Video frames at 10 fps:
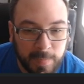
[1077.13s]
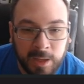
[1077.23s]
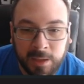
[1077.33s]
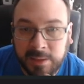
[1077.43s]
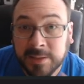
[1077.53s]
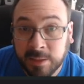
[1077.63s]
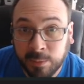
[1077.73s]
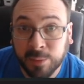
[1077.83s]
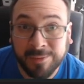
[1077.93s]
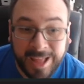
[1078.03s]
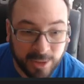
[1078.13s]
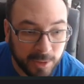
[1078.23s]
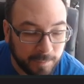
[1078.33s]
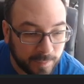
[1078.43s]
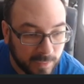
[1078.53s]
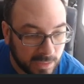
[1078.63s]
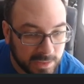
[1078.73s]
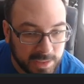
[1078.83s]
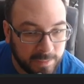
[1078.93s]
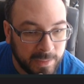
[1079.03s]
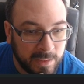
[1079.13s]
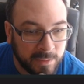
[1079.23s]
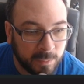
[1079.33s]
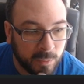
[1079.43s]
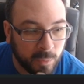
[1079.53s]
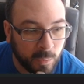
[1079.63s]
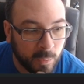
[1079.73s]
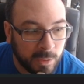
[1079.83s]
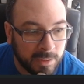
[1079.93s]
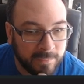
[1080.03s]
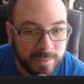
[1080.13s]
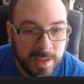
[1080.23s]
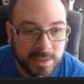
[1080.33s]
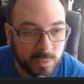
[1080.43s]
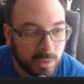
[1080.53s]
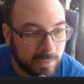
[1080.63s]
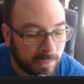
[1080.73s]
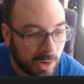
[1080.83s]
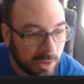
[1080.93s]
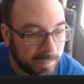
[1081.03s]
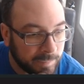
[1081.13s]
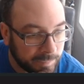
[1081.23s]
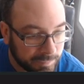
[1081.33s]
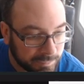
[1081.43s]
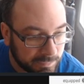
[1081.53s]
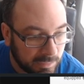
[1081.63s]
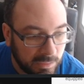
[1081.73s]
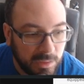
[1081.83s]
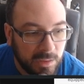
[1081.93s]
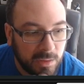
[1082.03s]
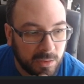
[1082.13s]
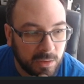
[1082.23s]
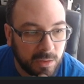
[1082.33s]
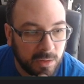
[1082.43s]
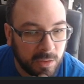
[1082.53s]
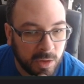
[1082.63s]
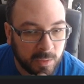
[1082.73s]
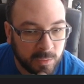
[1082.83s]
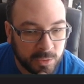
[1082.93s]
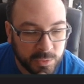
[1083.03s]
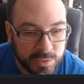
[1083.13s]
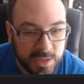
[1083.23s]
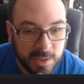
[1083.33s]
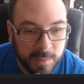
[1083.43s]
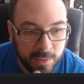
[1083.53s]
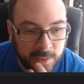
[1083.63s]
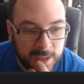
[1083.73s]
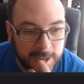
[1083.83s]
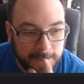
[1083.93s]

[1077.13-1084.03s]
He's going to be your flanker. He's going to be able to move really fast, really far. Not too scared about that.